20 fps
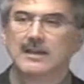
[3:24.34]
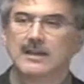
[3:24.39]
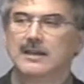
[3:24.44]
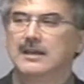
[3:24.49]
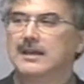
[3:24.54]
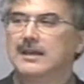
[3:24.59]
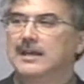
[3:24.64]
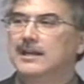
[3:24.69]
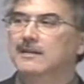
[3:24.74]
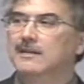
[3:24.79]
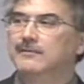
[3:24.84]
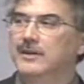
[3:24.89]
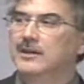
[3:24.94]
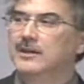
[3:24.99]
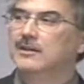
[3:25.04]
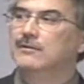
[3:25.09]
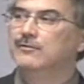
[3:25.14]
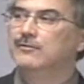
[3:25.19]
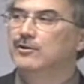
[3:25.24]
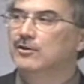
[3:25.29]
And if any
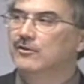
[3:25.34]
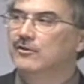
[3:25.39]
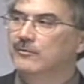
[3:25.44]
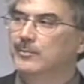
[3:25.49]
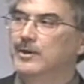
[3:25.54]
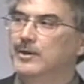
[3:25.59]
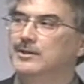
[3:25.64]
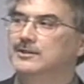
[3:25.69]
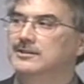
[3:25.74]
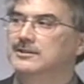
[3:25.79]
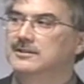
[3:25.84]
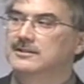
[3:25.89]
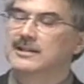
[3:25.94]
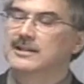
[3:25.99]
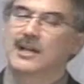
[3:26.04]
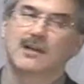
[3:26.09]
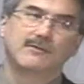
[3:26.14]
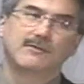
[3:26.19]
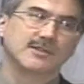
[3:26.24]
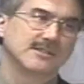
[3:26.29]
of you have purchased a
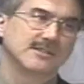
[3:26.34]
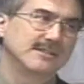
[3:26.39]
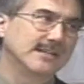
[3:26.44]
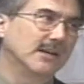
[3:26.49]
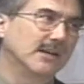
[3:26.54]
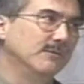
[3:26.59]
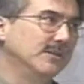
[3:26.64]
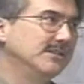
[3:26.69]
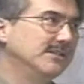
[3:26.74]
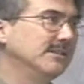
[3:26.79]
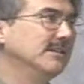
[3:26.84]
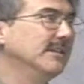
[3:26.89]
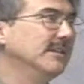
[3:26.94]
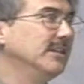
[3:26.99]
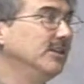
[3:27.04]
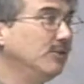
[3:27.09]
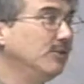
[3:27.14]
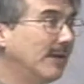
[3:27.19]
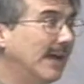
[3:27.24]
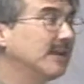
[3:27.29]
television set recently,
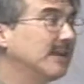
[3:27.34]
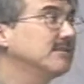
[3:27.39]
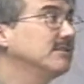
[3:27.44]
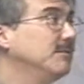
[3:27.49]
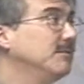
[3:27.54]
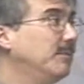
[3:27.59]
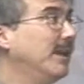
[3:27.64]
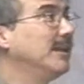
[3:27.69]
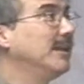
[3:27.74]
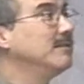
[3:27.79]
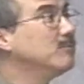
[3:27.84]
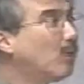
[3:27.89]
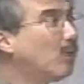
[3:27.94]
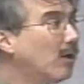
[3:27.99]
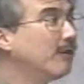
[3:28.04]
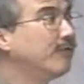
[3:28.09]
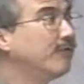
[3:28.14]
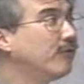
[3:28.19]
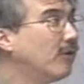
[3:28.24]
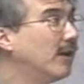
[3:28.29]
you actually paid
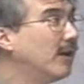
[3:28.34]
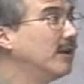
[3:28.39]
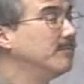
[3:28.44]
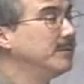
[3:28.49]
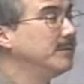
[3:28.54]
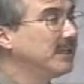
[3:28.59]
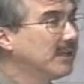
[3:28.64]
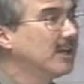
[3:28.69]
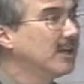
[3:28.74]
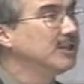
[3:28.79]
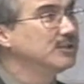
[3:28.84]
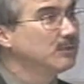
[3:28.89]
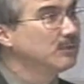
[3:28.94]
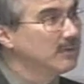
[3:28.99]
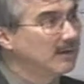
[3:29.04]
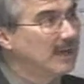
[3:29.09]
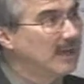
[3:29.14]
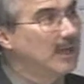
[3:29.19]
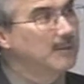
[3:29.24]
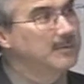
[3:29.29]
more for it because we
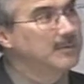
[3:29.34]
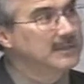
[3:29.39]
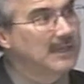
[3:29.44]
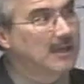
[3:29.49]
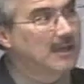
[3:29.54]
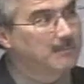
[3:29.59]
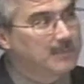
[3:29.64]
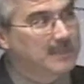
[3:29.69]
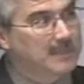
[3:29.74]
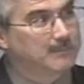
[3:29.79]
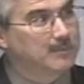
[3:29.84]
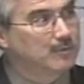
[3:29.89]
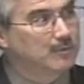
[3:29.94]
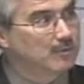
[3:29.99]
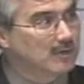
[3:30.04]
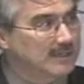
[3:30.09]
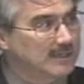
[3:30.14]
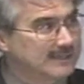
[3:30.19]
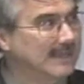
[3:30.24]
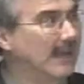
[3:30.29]
were helping out people who
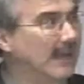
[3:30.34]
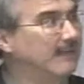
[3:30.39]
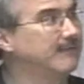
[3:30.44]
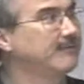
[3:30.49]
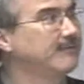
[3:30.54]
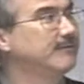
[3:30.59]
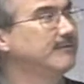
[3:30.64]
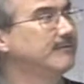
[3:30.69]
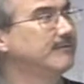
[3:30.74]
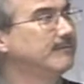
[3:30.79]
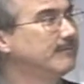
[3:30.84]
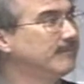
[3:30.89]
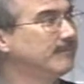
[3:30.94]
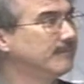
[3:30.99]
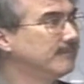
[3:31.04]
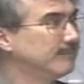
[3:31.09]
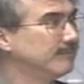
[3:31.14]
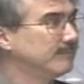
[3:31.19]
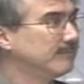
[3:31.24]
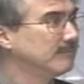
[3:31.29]
are deaf.
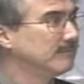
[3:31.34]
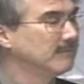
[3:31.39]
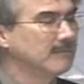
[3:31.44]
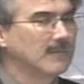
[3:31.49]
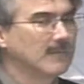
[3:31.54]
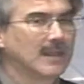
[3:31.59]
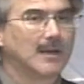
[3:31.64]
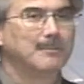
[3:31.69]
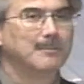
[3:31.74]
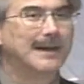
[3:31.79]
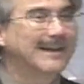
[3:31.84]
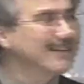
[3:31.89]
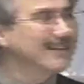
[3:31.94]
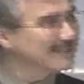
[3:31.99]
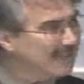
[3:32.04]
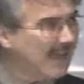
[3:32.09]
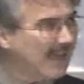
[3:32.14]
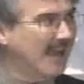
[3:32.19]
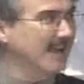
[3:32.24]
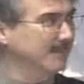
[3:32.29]
About a dime.